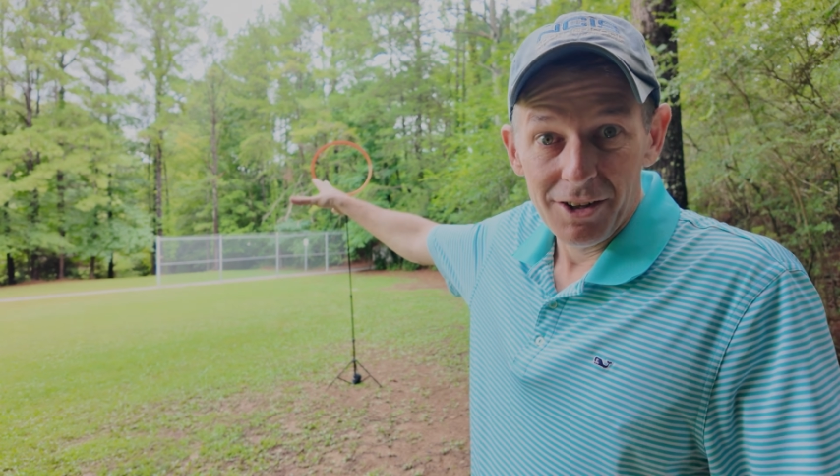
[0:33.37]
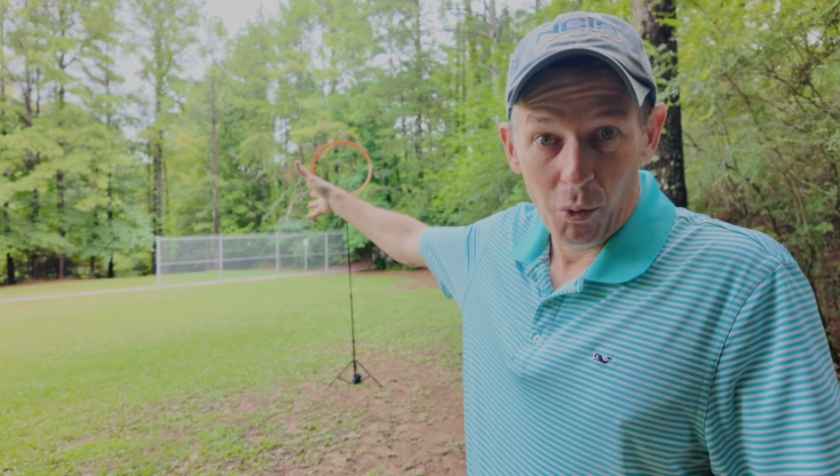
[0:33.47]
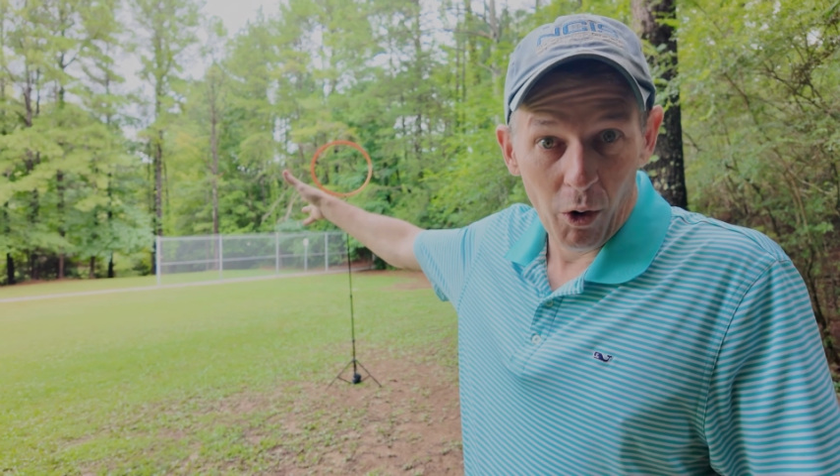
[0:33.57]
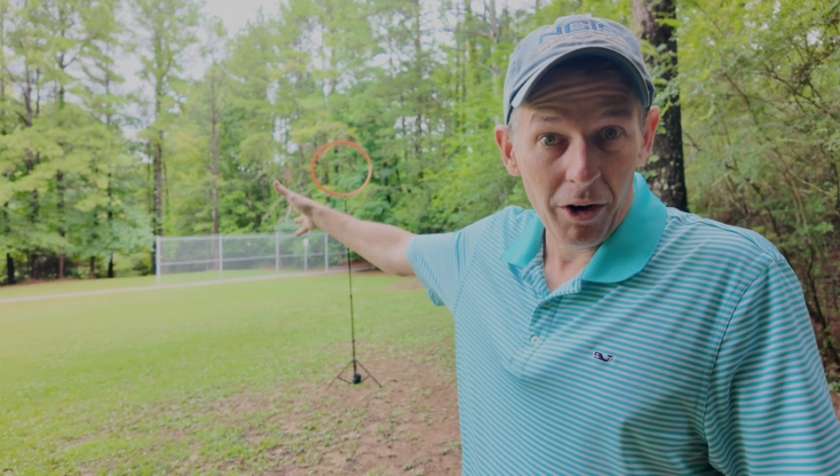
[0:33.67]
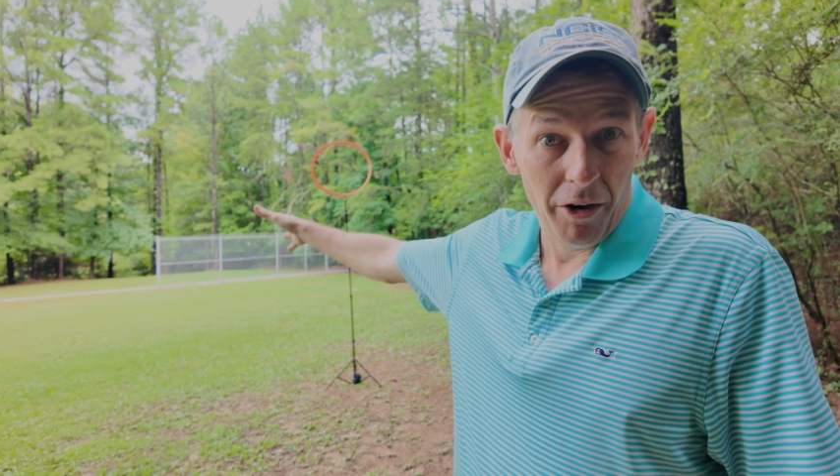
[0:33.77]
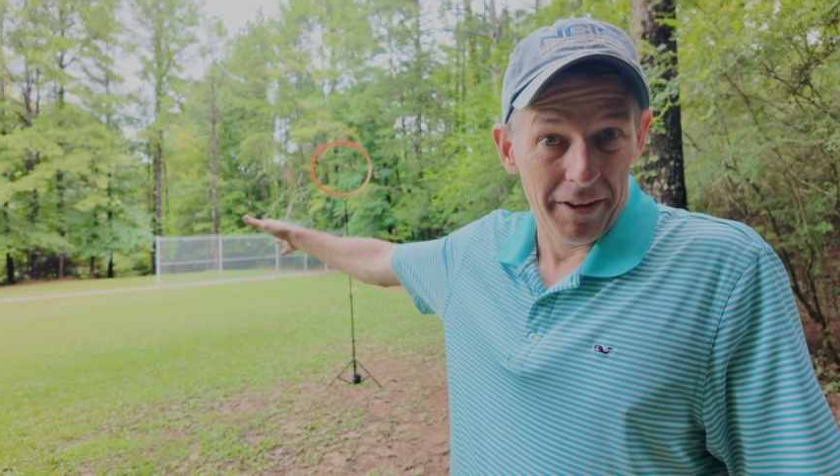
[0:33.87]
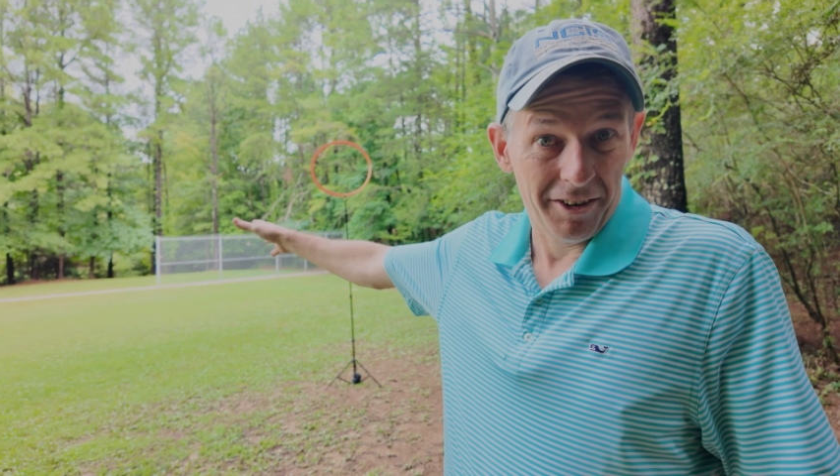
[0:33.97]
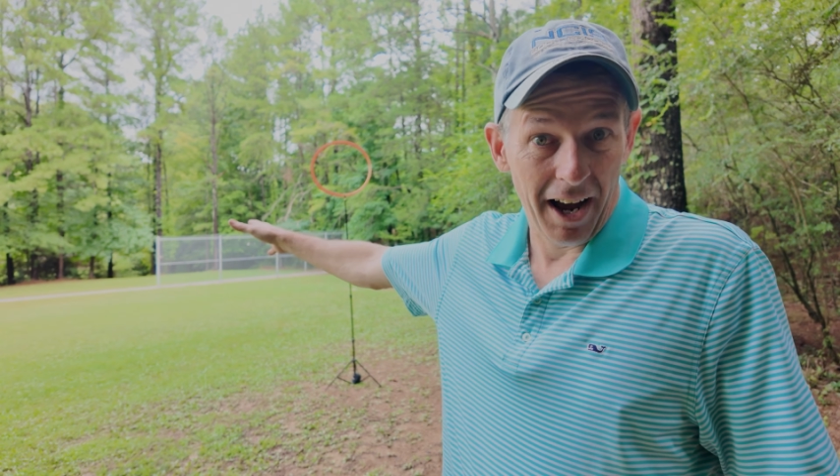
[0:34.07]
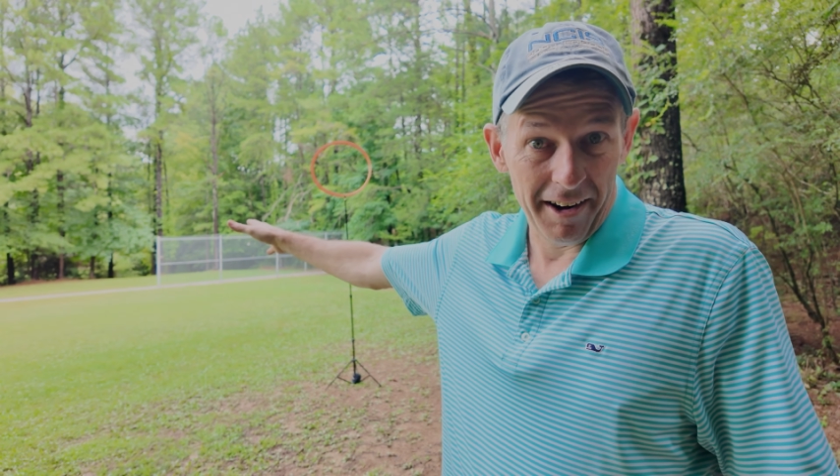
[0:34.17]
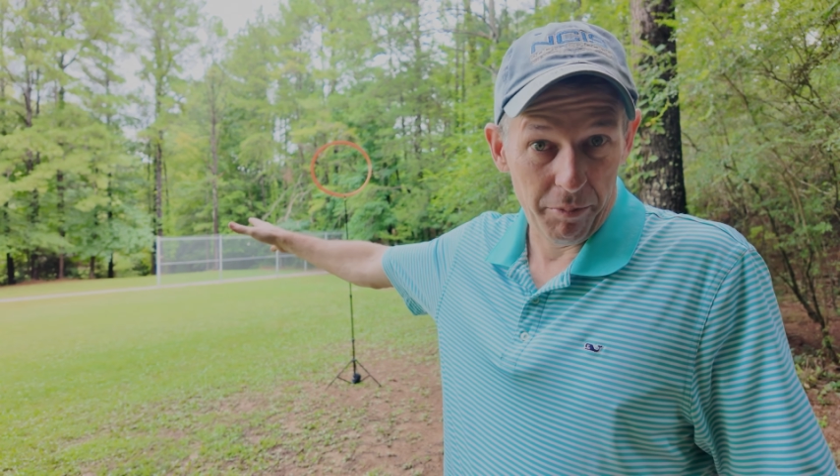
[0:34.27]
to work on
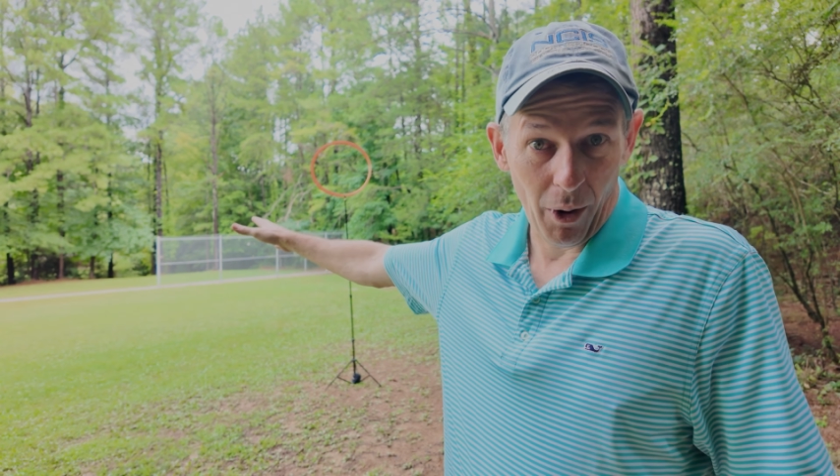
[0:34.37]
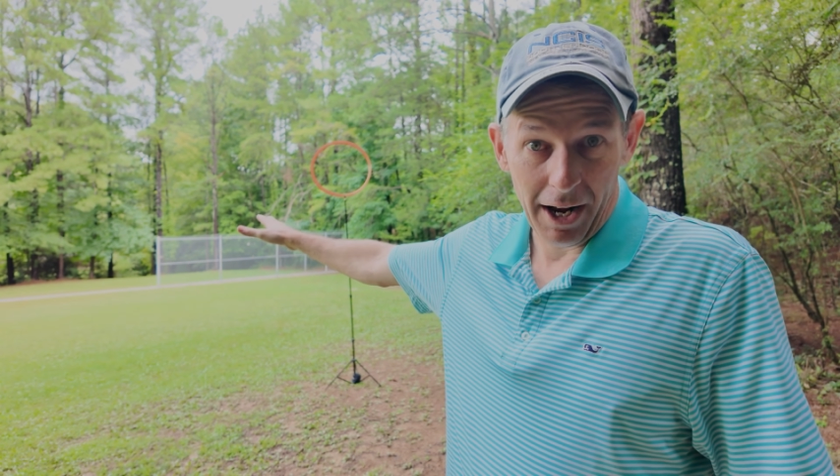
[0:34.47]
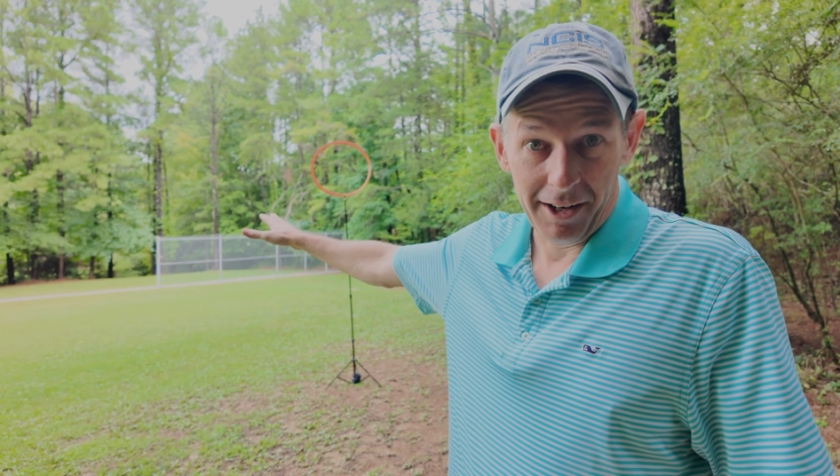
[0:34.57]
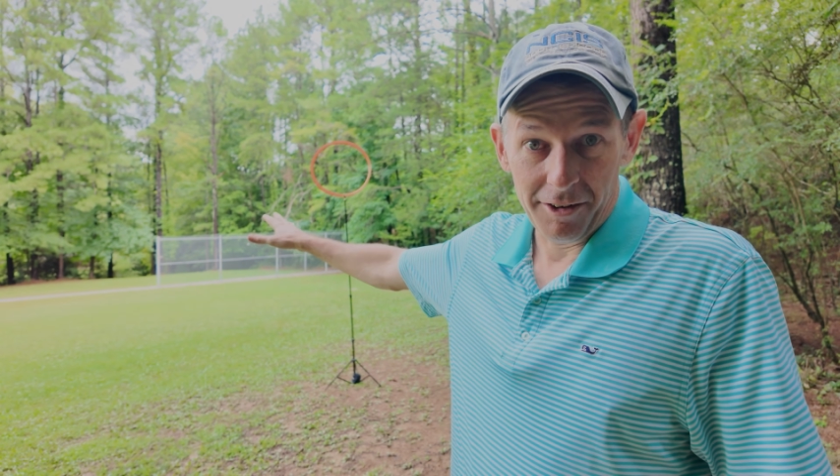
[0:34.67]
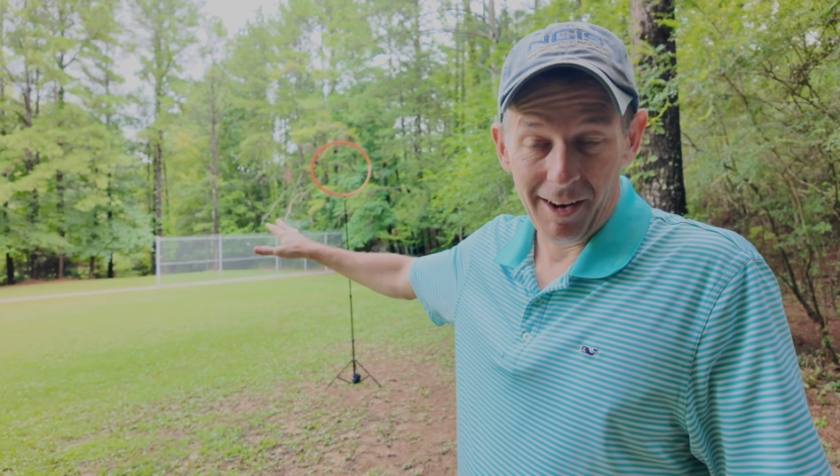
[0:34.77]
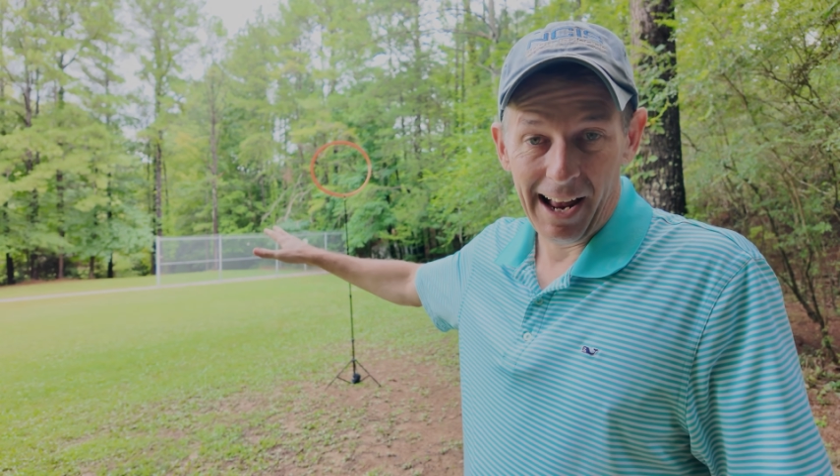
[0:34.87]
this kind of practice?